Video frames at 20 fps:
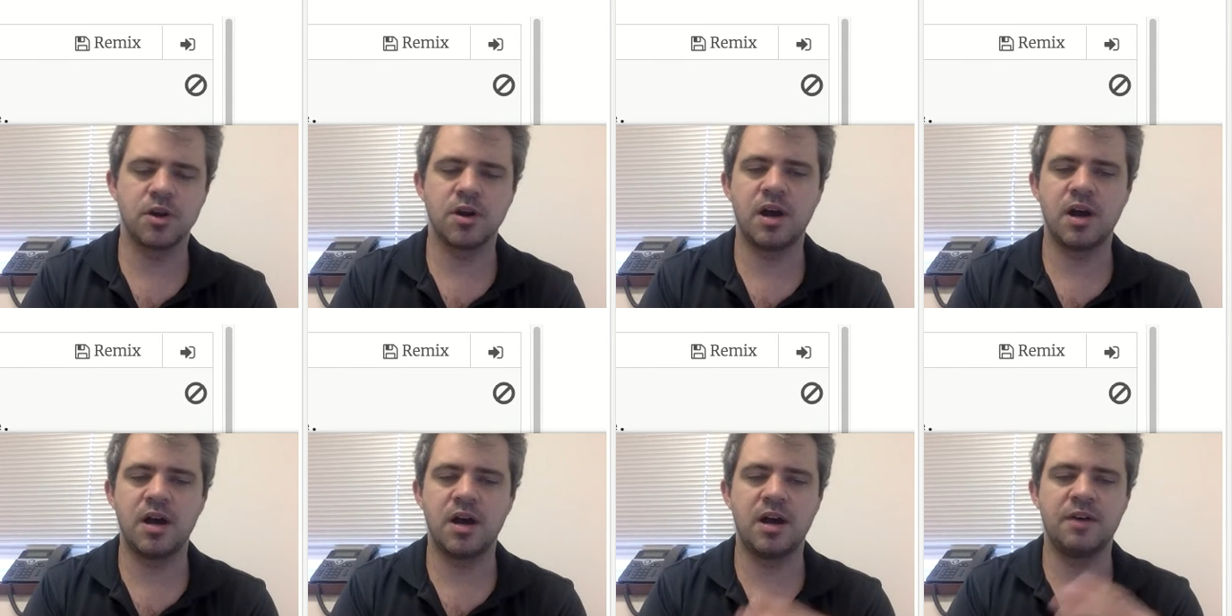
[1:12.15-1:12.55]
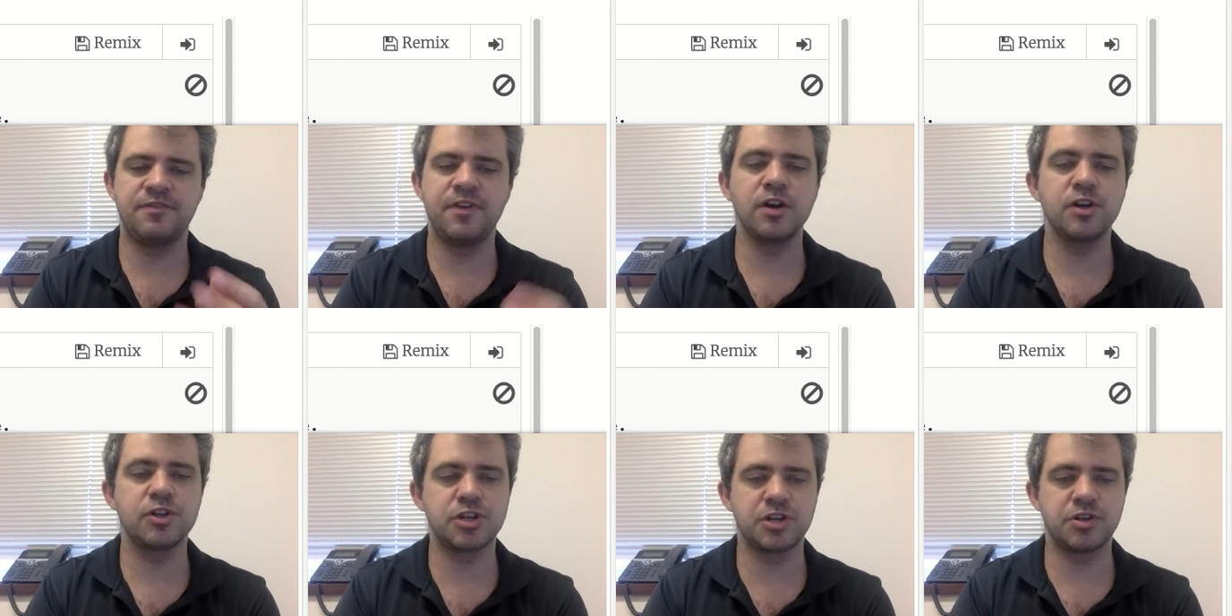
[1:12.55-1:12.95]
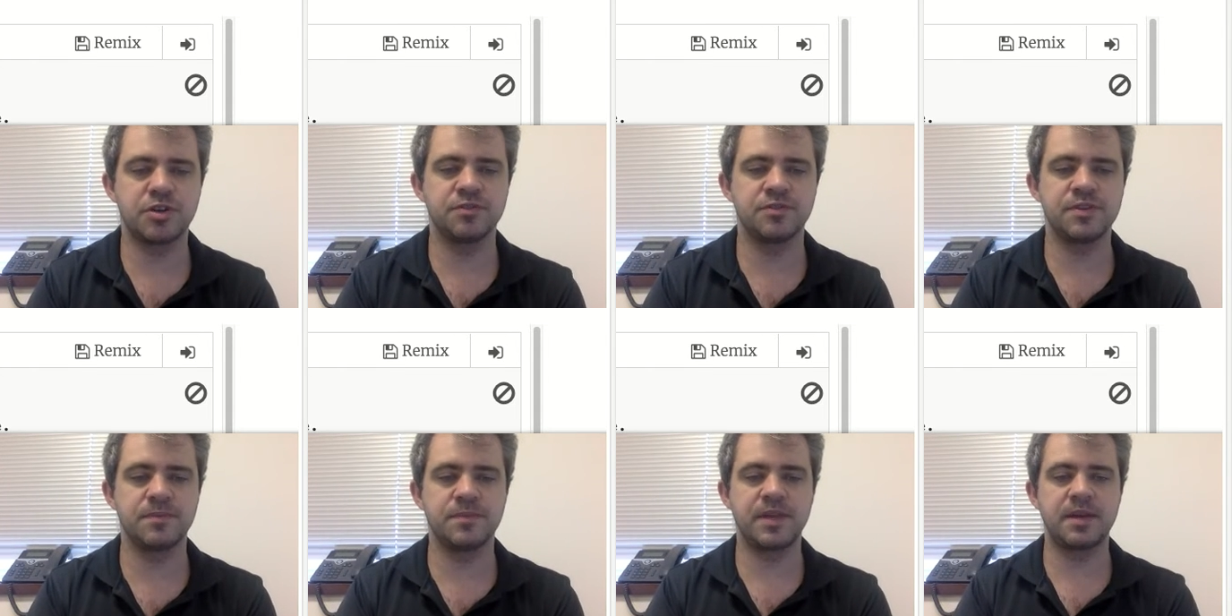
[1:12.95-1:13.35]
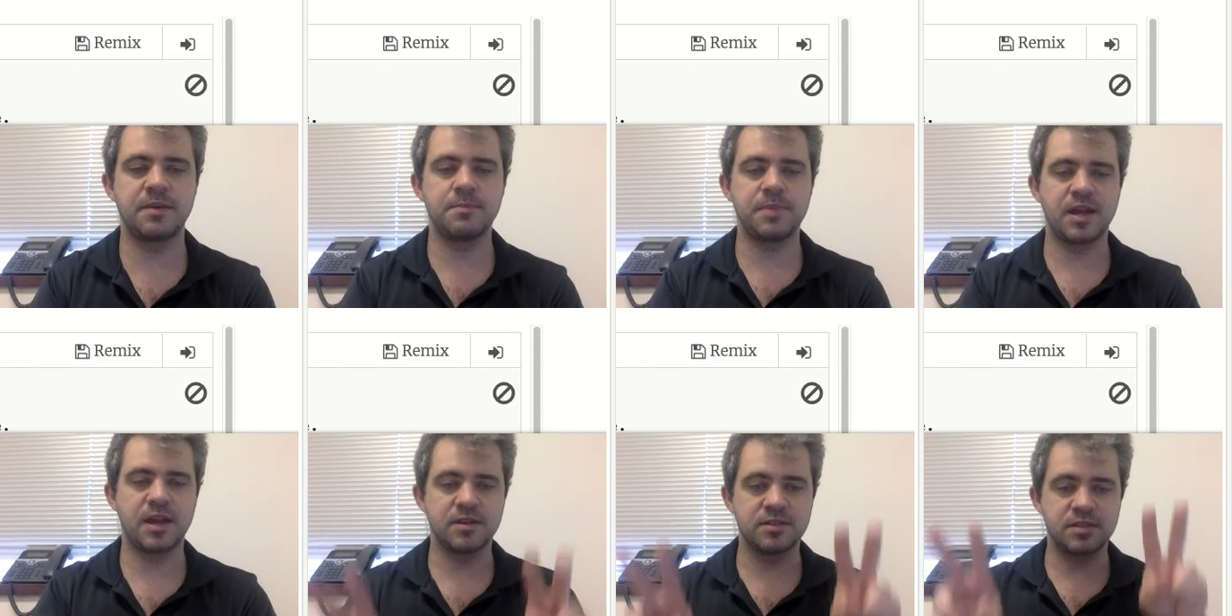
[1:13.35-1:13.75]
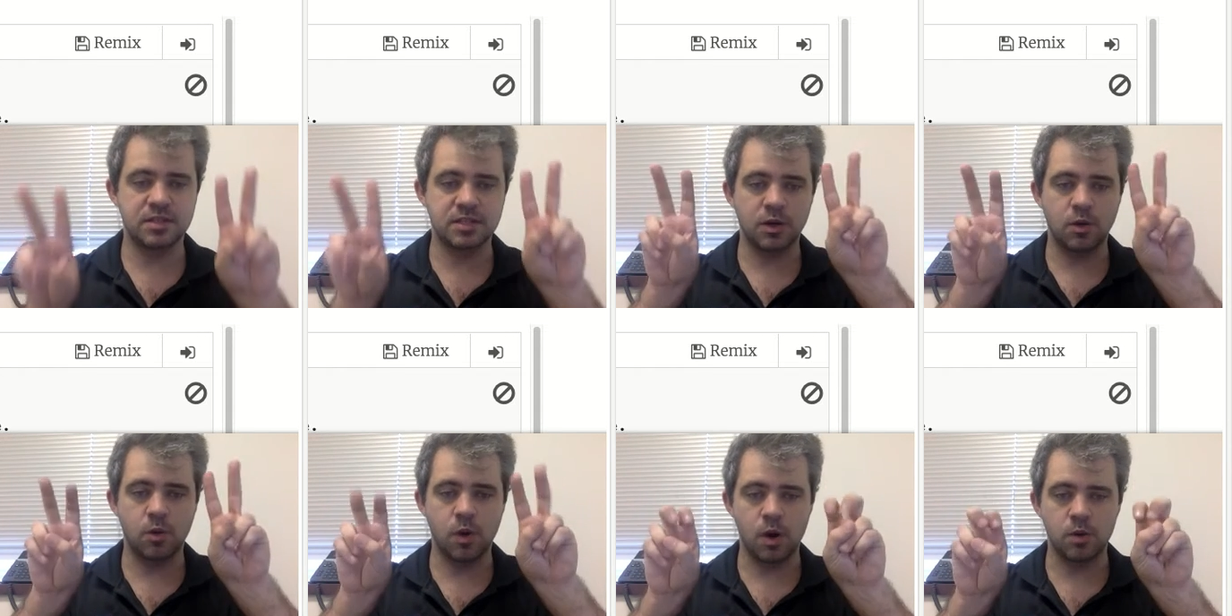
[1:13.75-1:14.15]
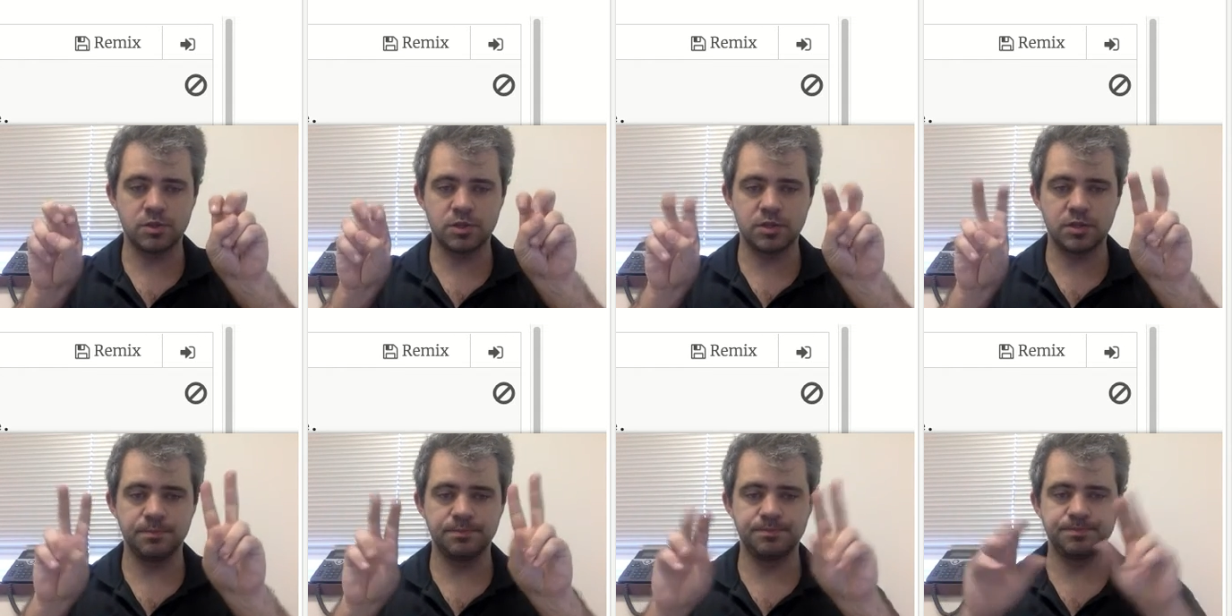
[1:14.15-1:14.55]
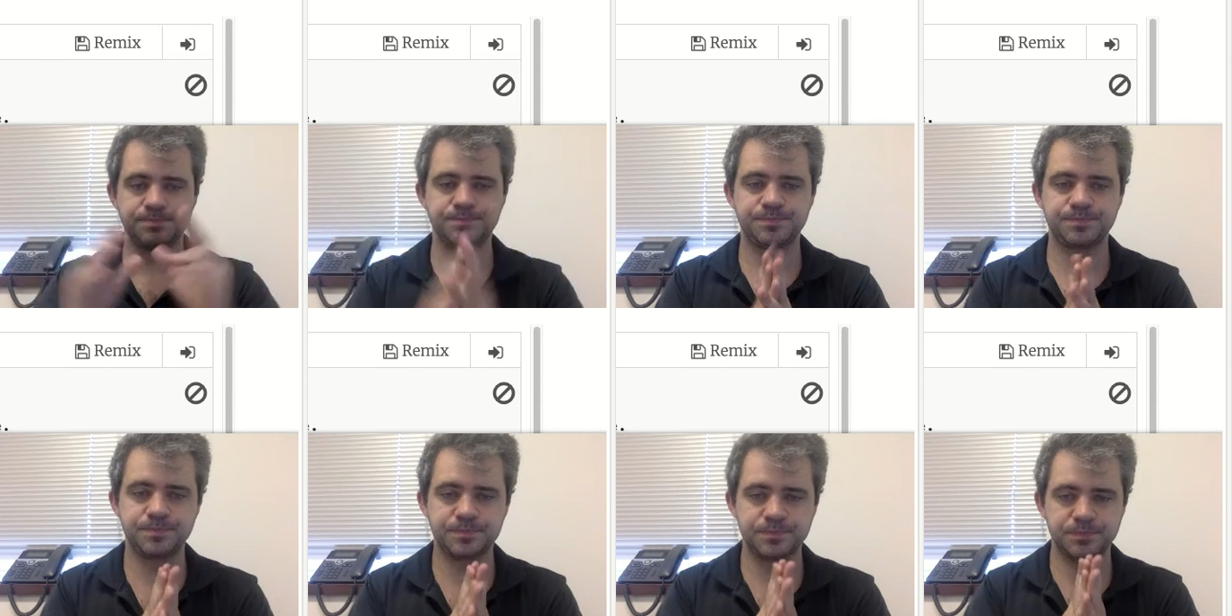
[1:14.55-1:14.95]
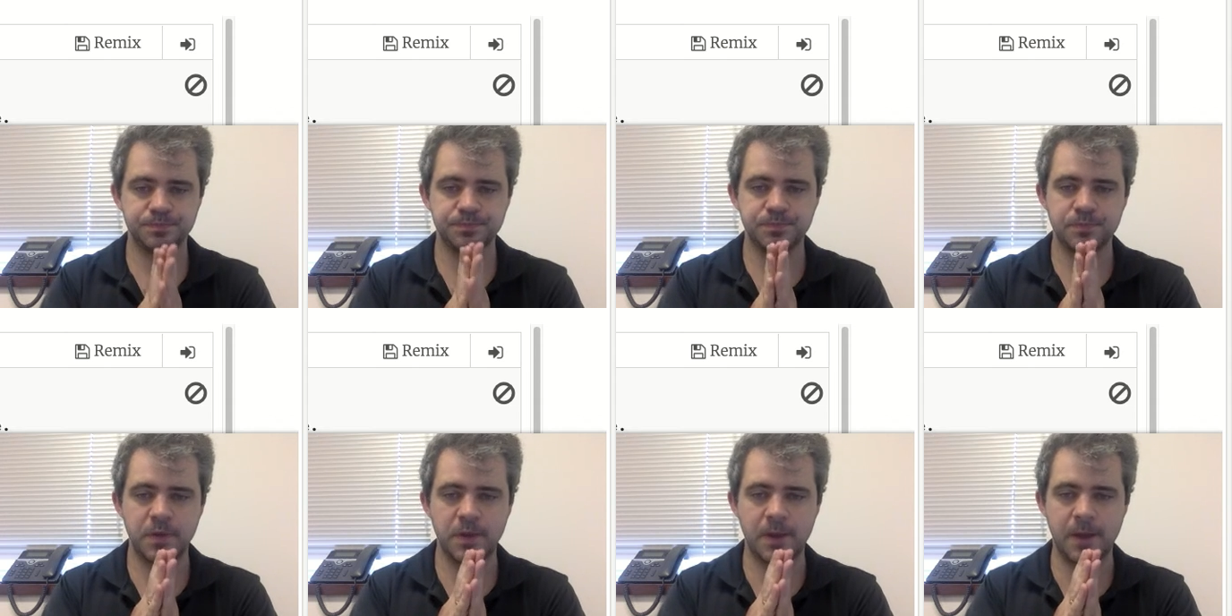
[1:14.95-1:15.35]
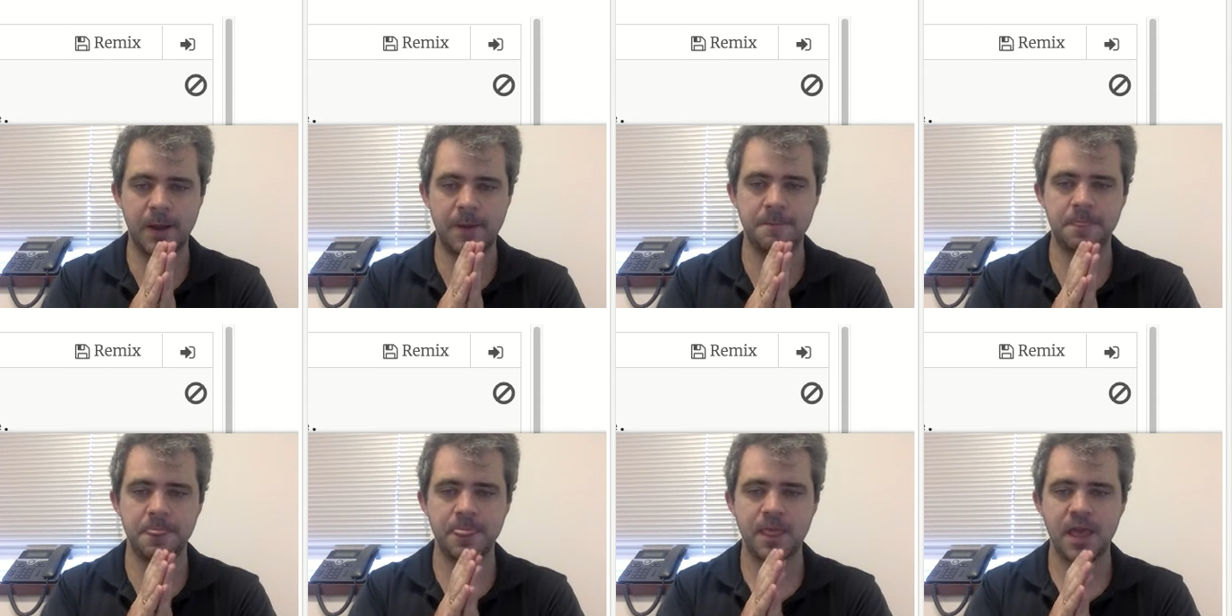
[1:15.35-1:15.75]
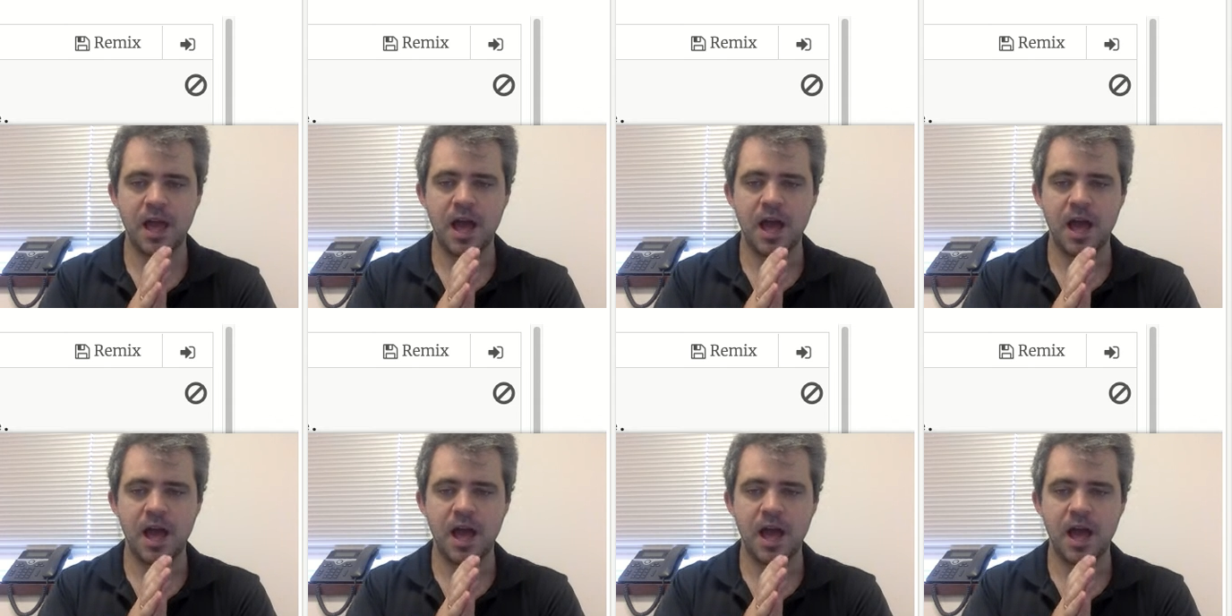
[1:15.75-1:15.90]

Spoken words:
or a function or something because it's in quotes. Okay.